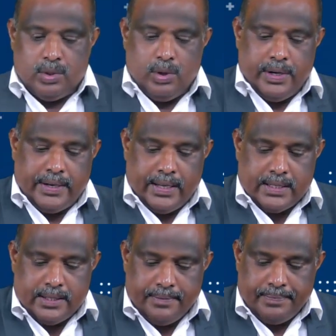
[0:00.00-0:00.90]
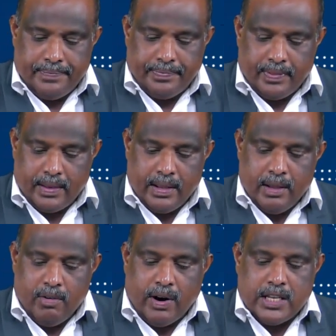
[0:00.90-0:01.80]
So it is,
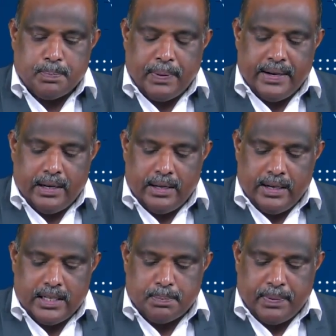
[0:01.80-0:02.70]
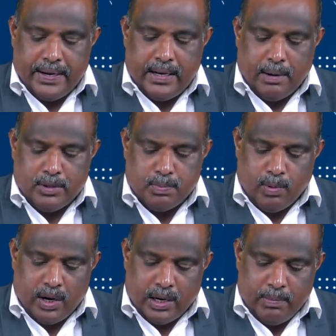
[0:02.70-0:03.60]
what is P? It is P
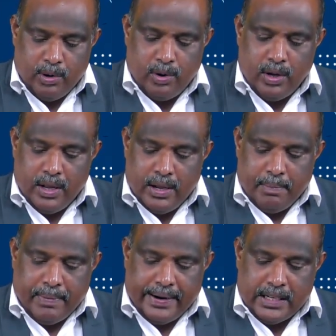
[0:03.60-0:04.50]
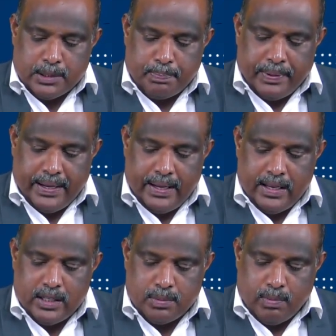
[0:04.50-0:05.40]
small w minus
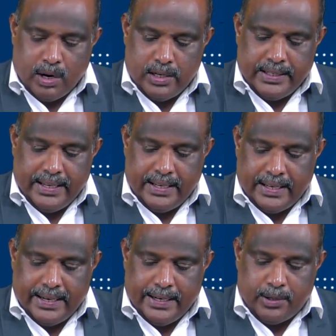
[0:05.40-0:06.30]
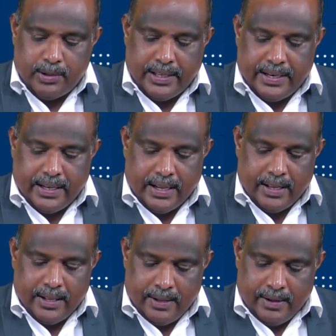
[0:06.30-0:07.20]
P small e into
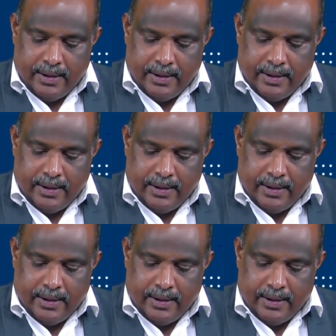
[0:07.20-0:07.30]
area.